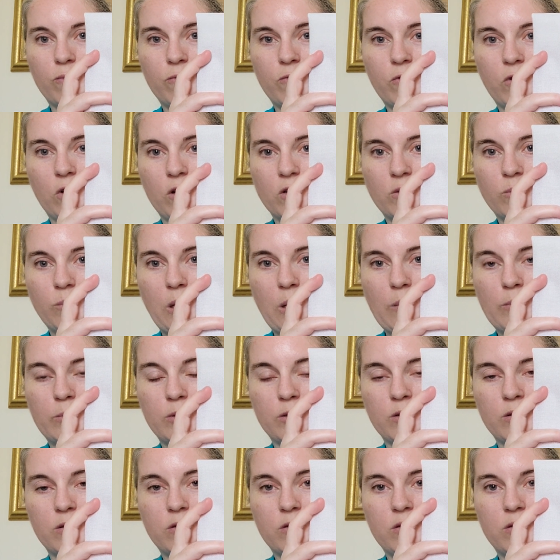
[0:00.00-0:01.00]
floss
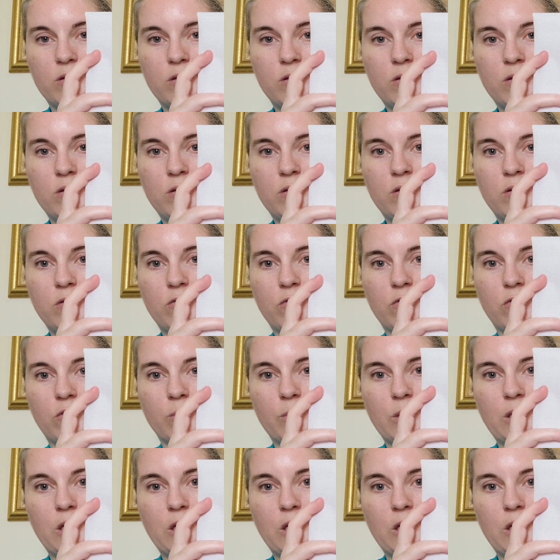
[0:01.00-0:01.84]
bobbins from